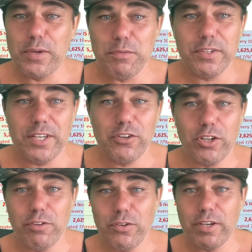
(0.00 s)
If you did enjoy
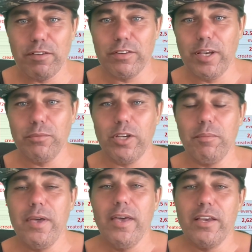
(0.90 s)
the video, give it a thumbs
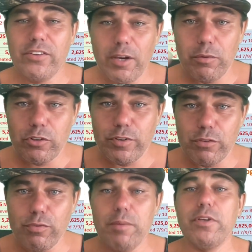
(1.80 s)
up, share it with your
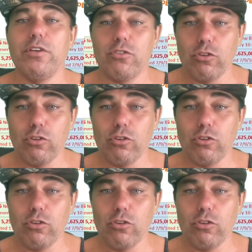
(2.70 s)
friends and family,